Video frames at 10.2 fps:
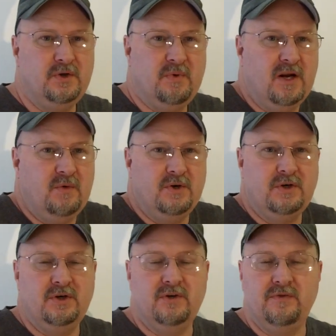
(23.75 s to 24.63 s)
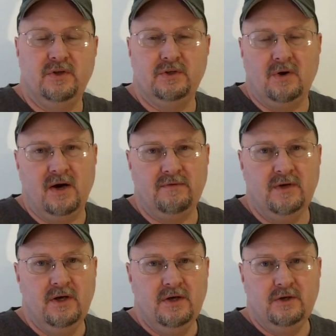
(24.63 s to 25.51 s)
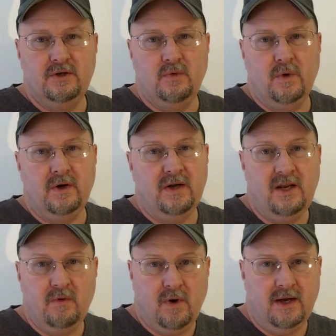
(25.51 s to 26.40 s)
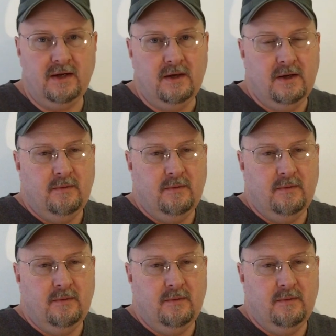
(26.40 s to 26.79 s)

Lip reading: you probably want to turn your filter off during the winter anyway,